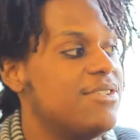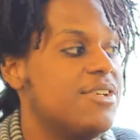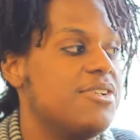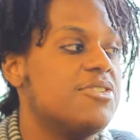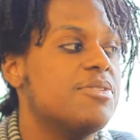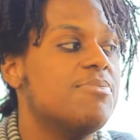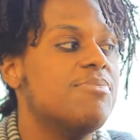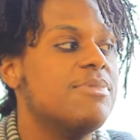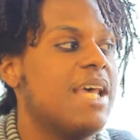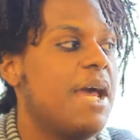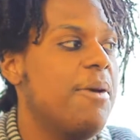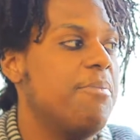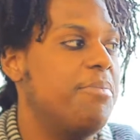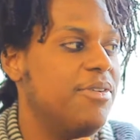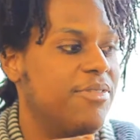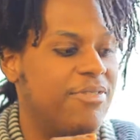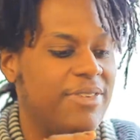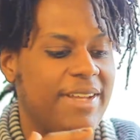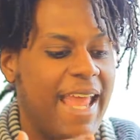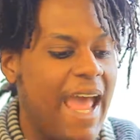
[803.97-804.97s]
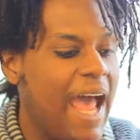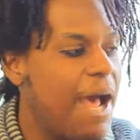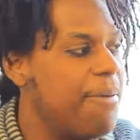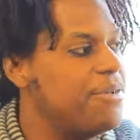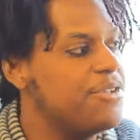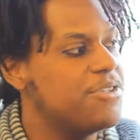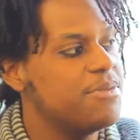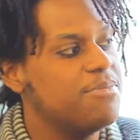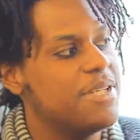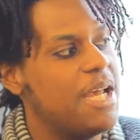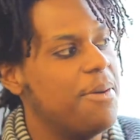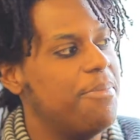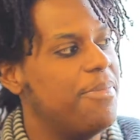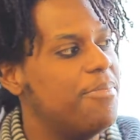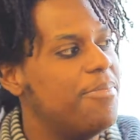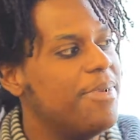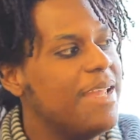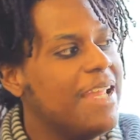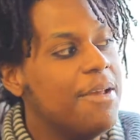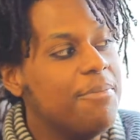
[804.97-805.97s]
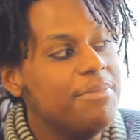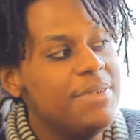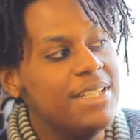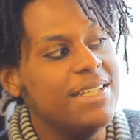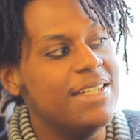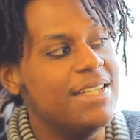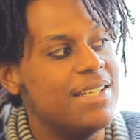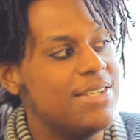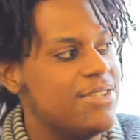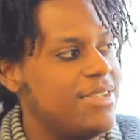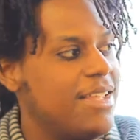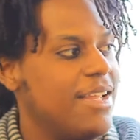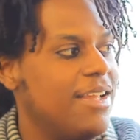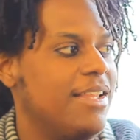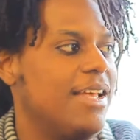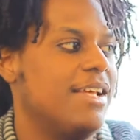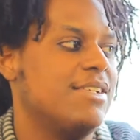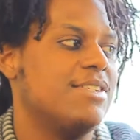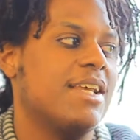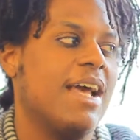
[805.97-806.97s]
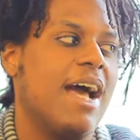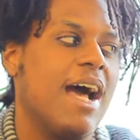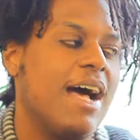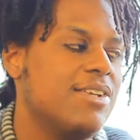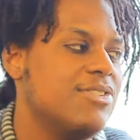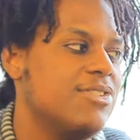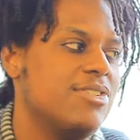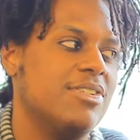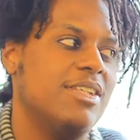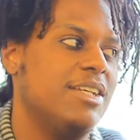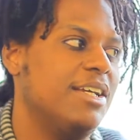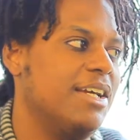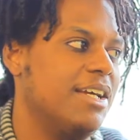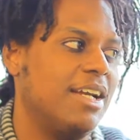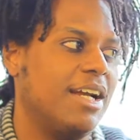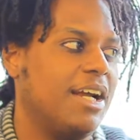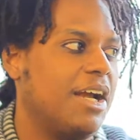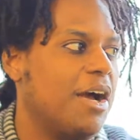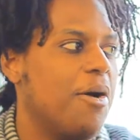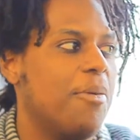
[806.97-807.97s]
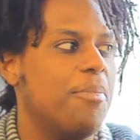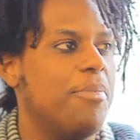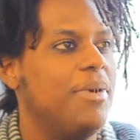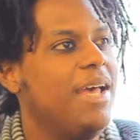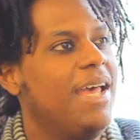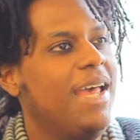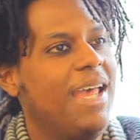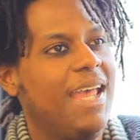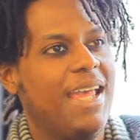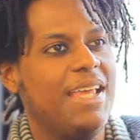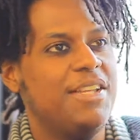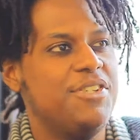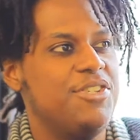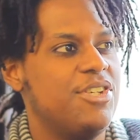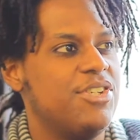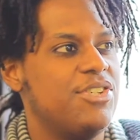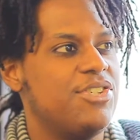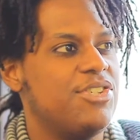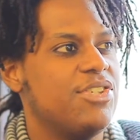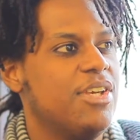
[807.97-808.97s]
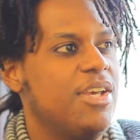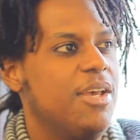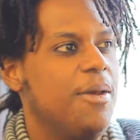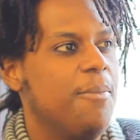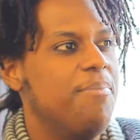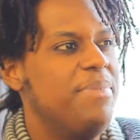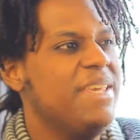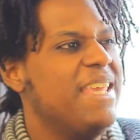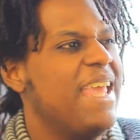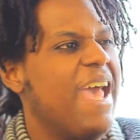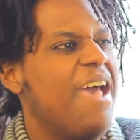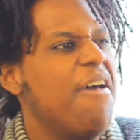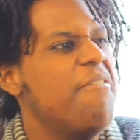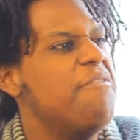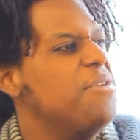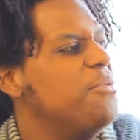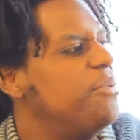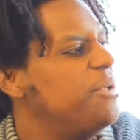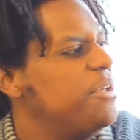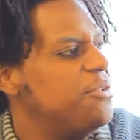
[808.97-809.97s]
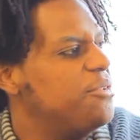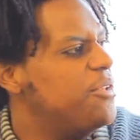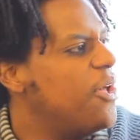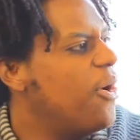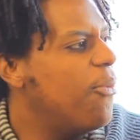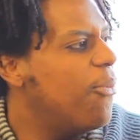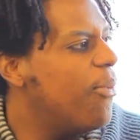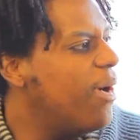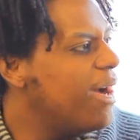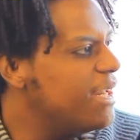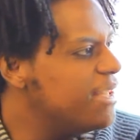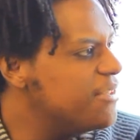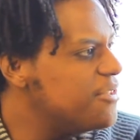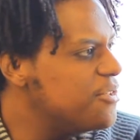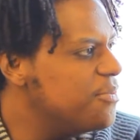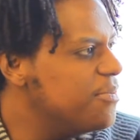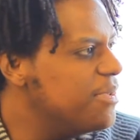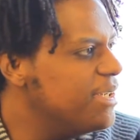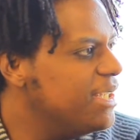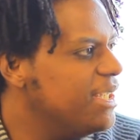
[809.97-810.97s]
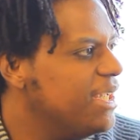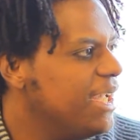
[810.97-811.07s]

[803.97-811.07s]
There's some type of gap. There's some type of emptiness there that's constantly going to come and just be heavy when you don't want it to be.